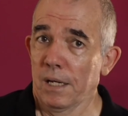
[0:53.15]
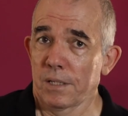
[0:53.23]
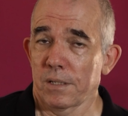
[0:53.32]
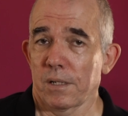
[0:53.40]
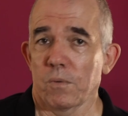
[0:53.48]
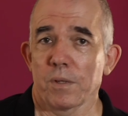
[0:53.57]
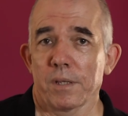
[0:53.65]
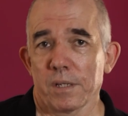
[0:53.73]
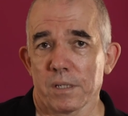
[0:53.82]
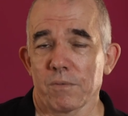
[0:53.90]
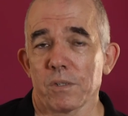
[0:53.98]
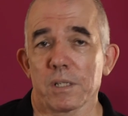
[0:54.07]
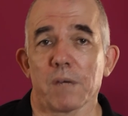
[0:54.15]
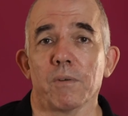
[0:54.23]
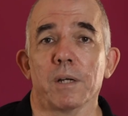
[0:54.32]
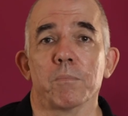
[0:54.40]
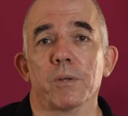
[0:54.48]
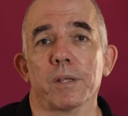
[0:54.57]
so no one thinks I've just
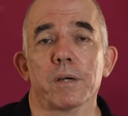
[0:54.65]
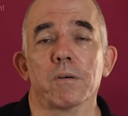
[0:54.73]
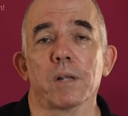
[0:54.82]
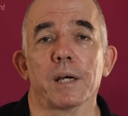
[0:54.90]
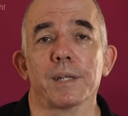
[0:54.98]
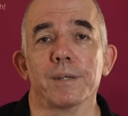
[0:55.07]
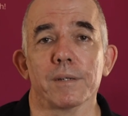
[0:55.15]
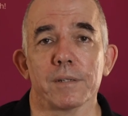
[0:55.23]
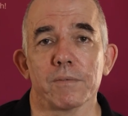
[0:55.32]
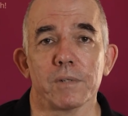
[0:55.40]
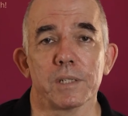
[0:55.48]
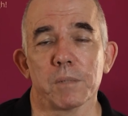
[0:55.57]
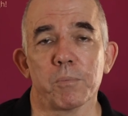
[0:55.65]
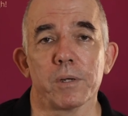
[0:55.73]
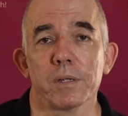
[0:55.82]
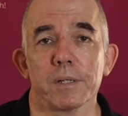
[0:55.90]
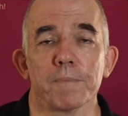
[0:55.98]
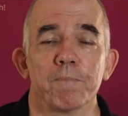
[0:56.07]
given up on the whole idea and have
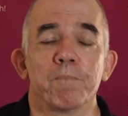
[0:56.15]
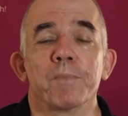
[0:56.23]
disappeared.